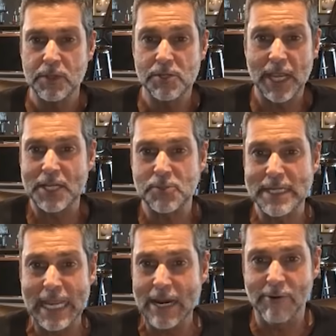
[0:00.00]
you take it to a
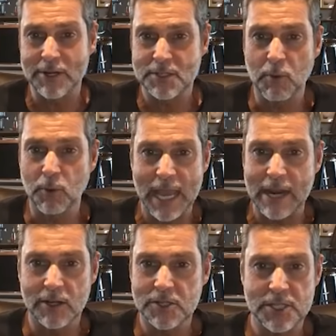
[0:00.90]
dealer in a small town
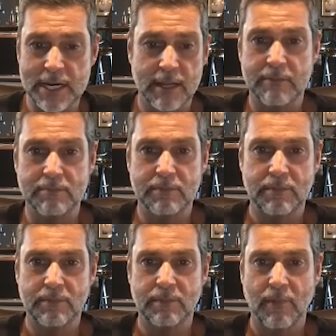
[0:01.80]
in Argentina, like,
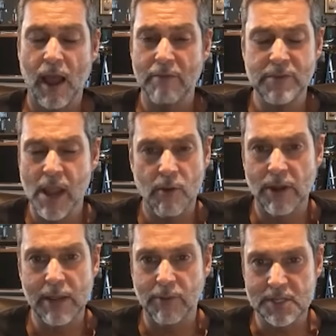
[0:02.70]
I have no
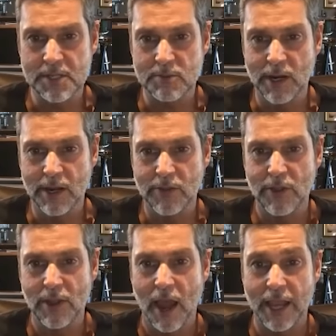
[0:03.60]
idea what this is worth.
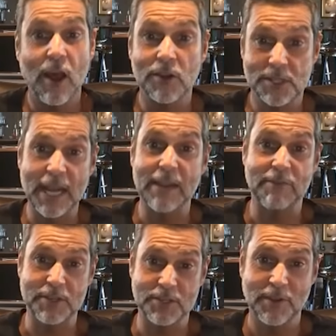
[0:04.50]
I can't tell if
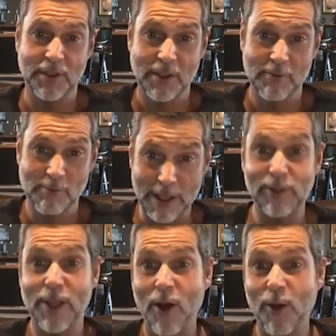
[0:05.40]
it's
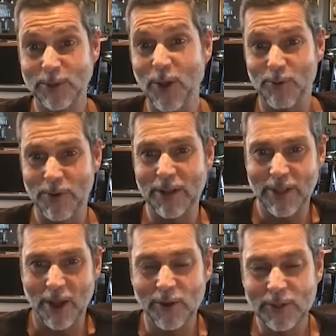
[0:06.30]
real gold, not real
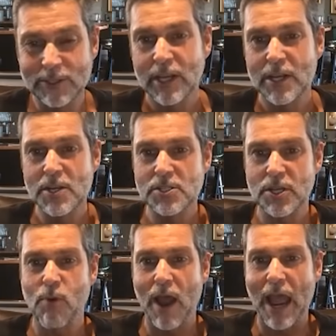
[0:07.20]
gold. So
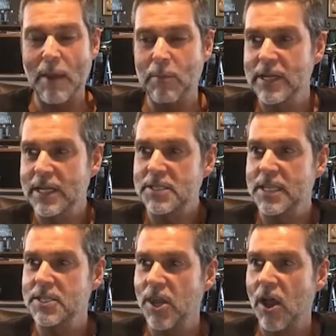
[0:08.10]
what happened is the
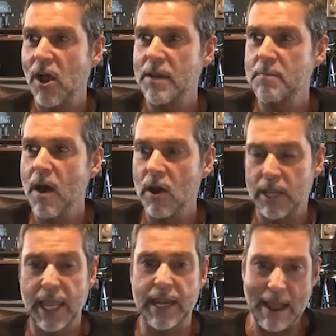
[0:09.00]
entire
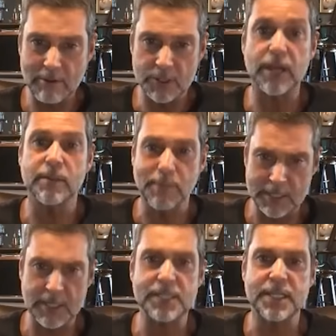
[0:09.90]
market outside of the
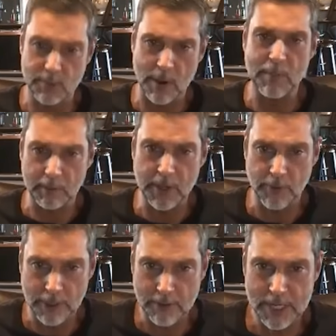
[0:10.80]
big cities where people knew
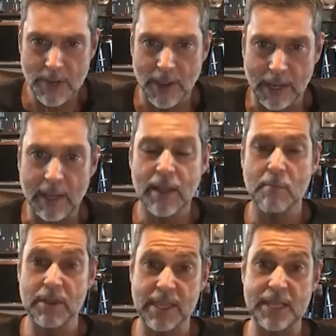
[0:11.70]
what they were doing,
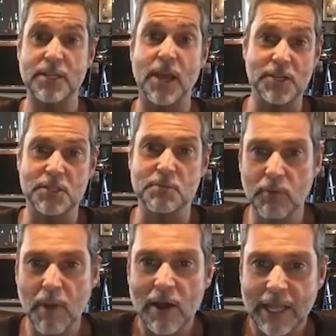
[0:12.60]
but this kind of small
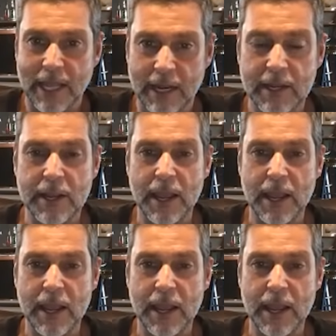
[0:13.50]
market